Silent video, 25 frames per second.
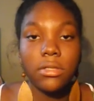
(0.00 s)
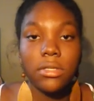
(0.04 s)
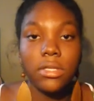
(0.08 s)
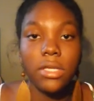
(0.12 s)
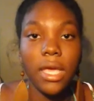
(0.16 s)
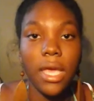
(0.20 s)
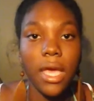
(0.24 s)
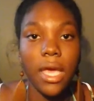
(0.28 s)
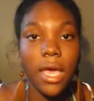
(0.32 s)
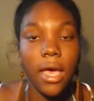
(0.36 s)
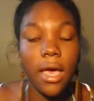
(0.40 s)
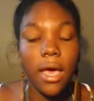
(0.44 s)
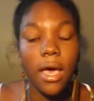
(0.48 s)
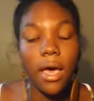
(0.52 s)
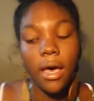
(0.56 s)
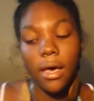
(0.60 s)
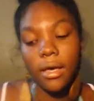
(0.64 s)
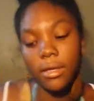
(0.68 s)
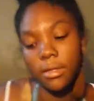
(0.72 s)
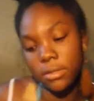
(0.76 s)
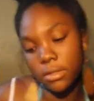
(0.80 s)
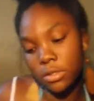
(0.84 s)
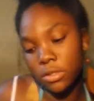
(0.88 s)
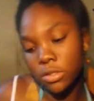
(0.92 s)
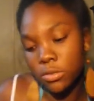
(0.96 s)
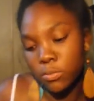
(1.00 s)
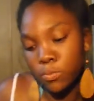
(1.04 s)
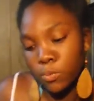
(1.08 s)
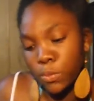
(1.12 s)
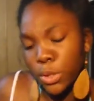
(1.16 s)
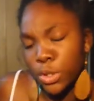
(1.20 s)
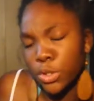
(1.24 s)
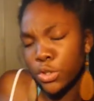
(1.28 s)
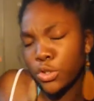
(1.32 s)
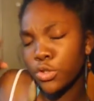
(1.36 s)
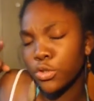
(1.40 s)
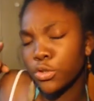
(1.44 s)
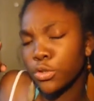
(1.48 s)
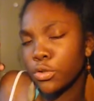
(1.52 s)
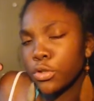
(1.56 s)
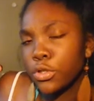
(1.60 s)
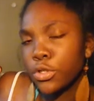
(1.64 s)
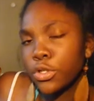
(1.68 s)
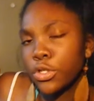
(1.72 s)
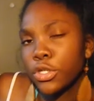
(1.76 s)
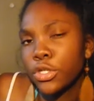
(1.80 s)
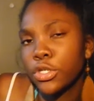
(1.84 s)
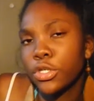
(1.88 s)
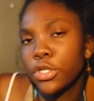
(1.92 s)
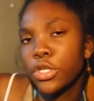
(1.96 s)
yeah, be
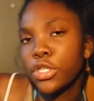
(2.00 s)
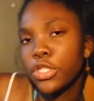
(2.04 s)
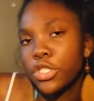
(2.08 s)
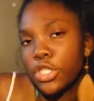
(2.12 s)
sure